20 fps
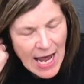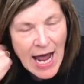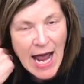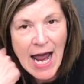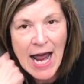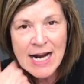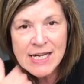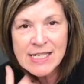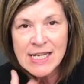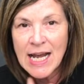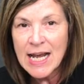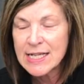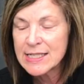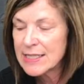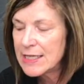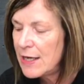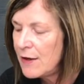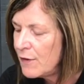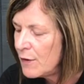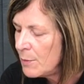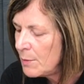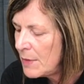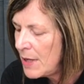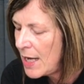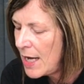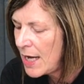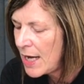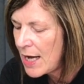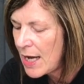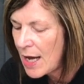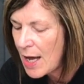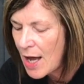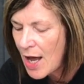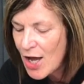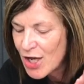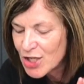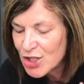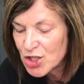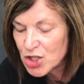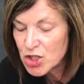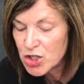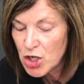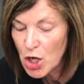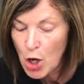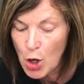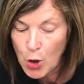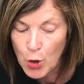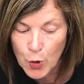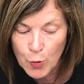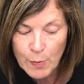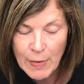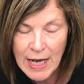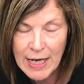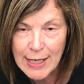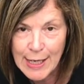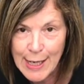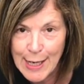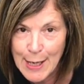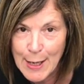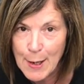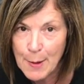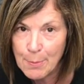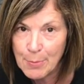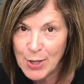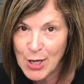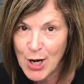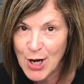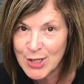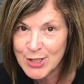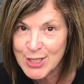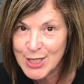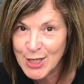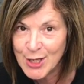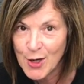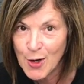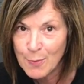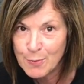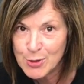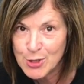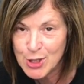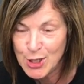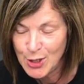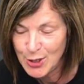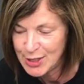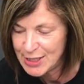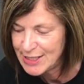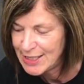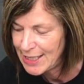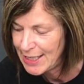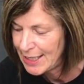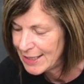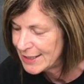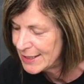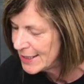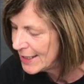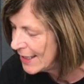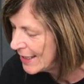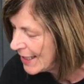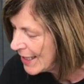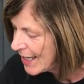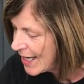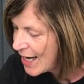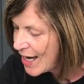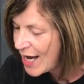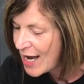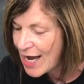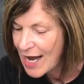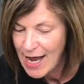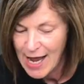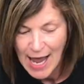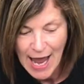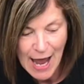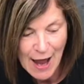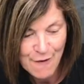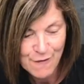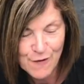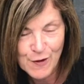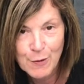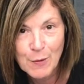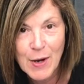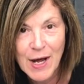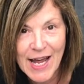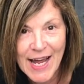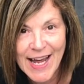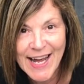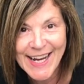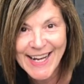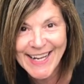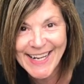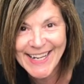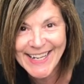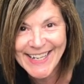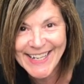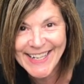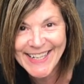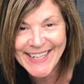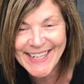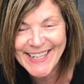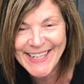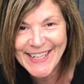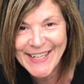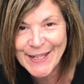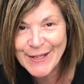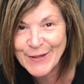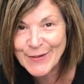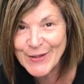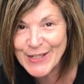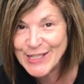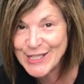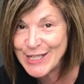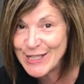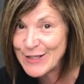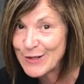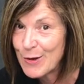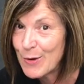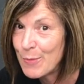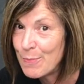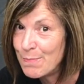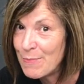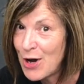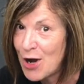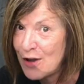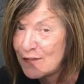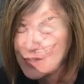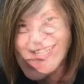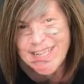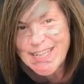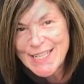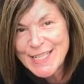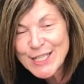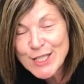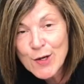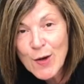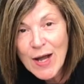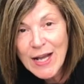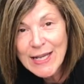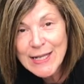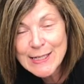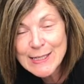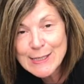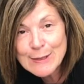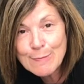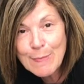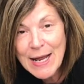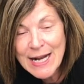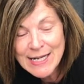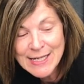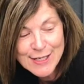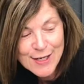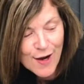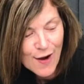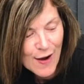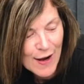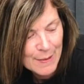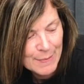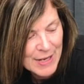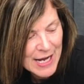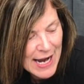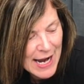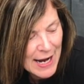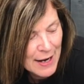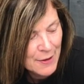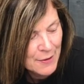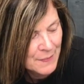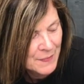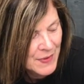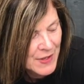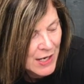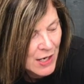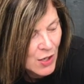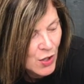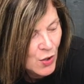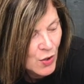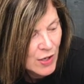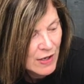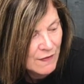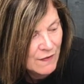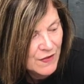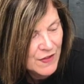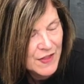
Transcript: and it has given me so many planting opportunities everywhere, which is marvellous. So I can spend time now looking for